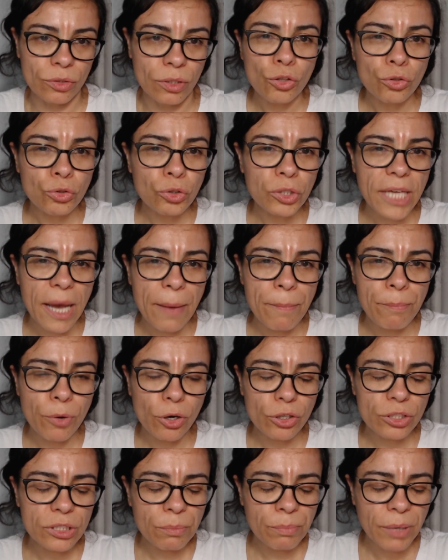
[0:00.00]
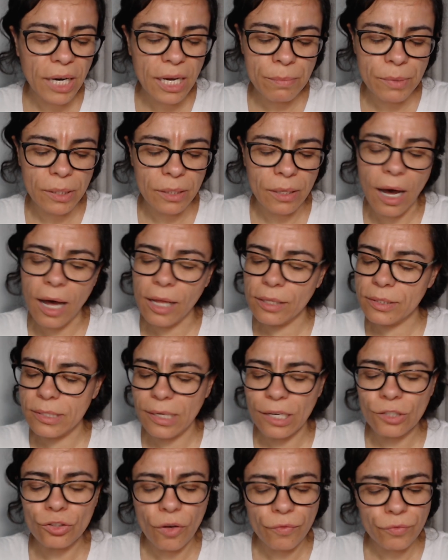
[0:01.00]
You can burn the Bible
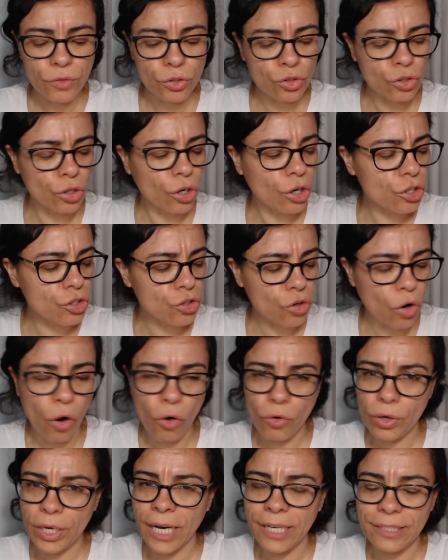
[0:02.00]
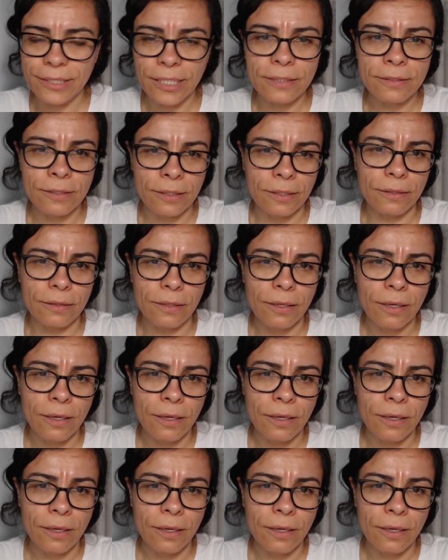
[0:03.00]
outside of the church or cathedral,